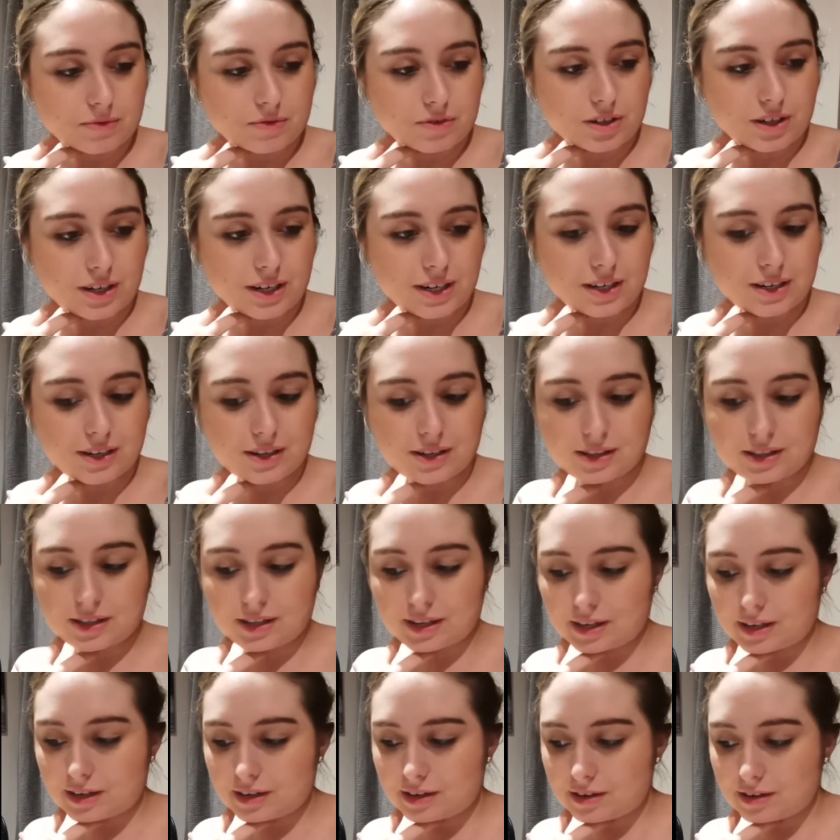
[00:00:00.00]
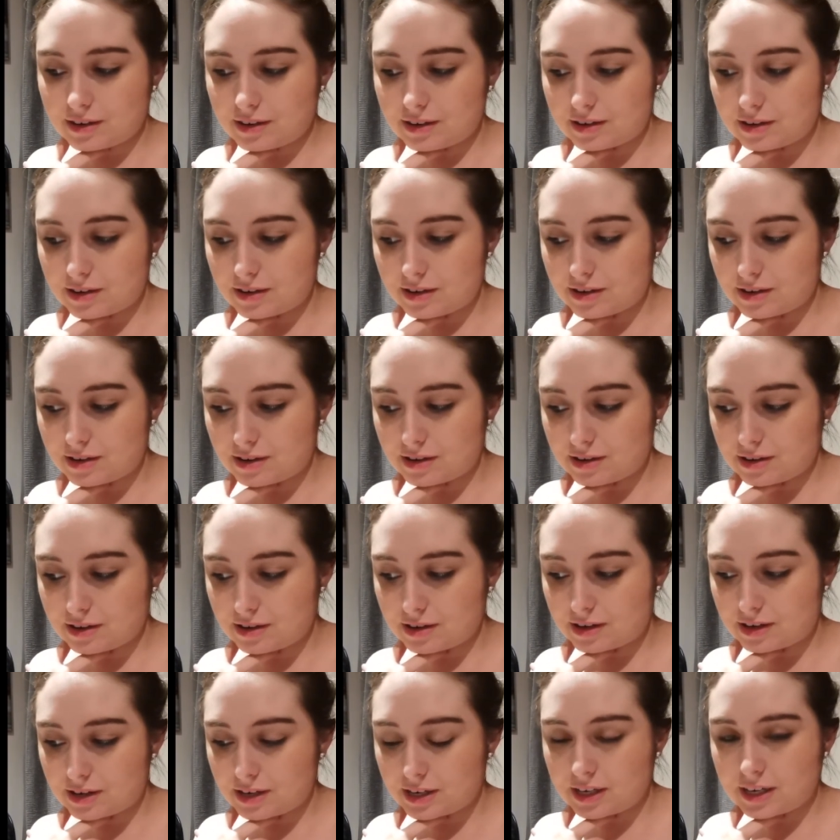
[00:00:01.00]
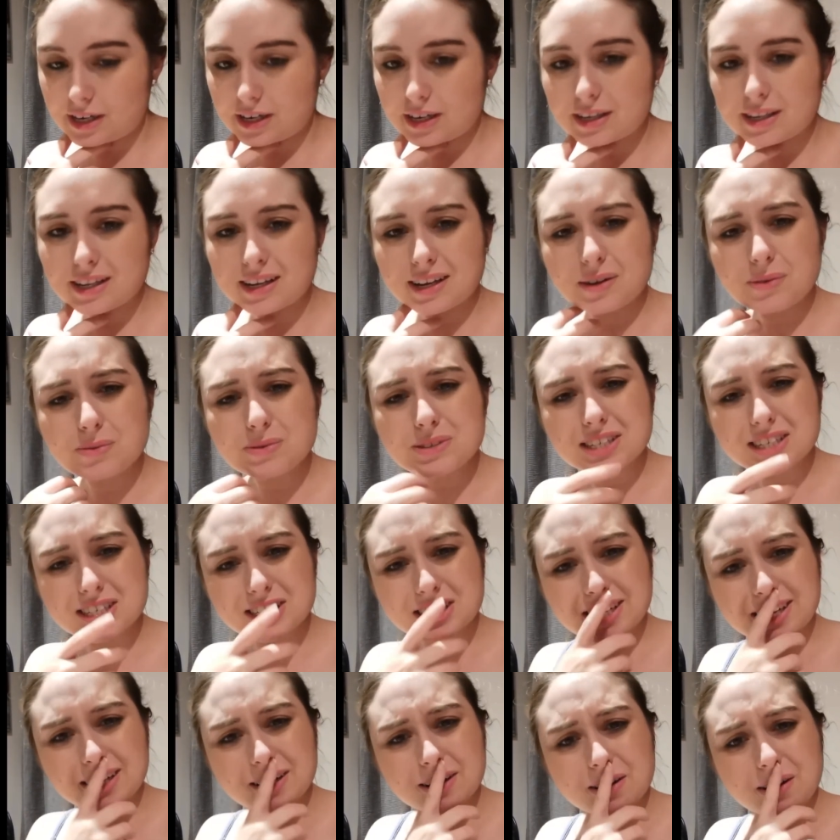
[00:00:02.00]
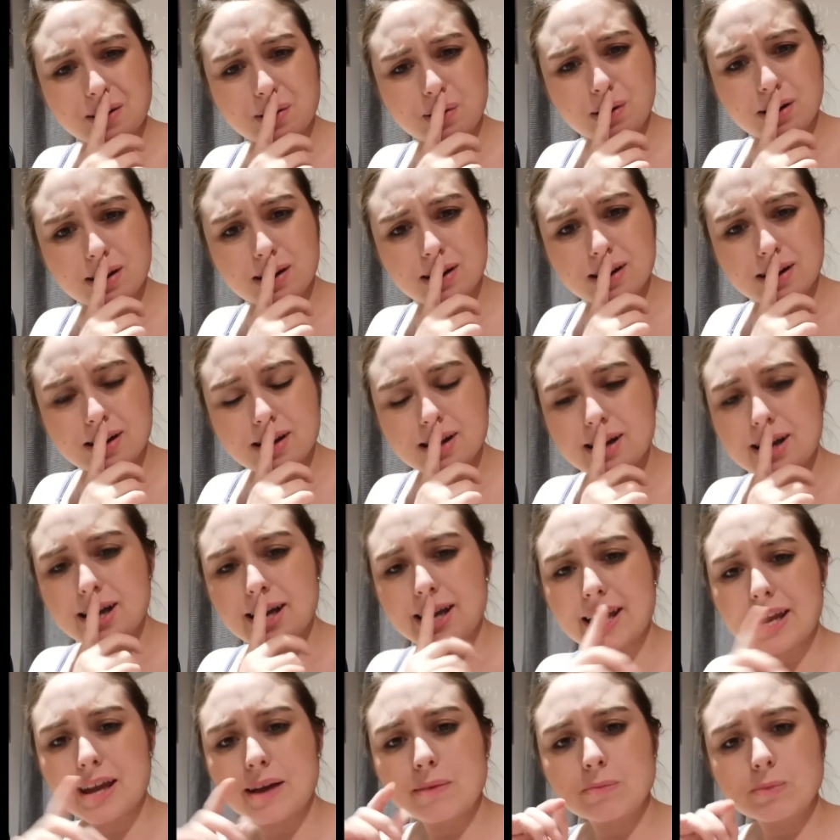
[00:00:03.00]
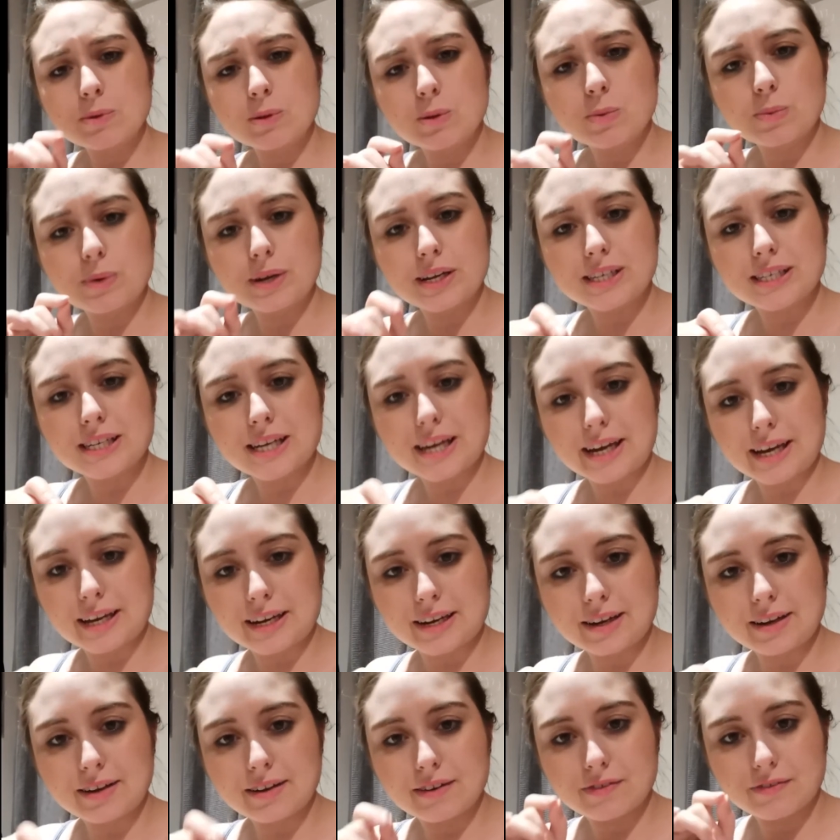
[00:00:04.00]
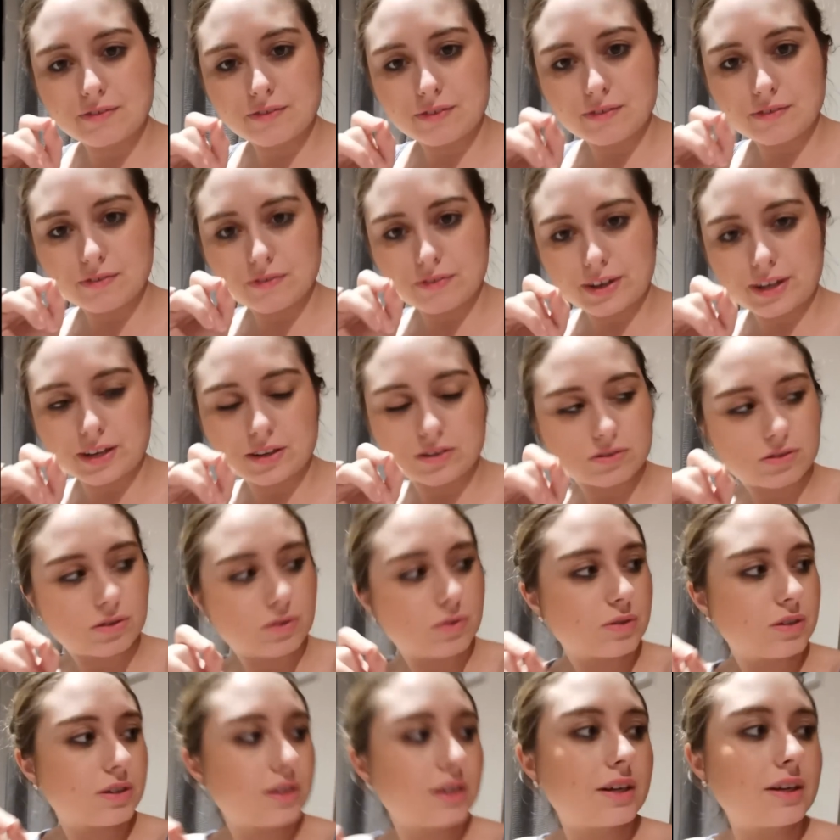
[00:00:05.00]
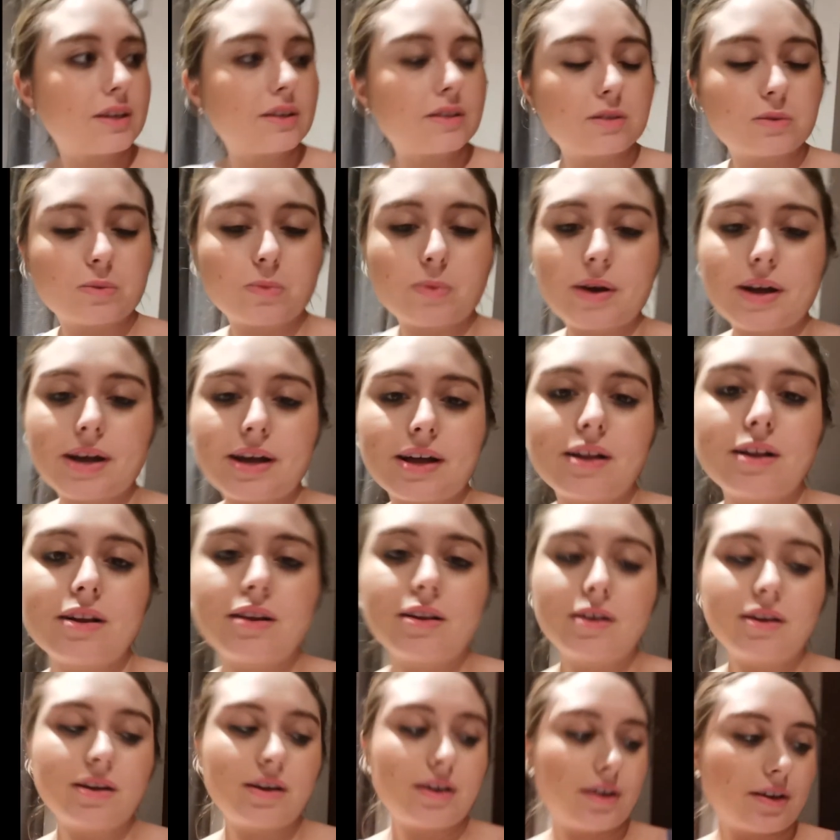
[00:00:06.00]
Trying to think. I think it was a Chico. It came with a wee teddy, Velcro to it as well.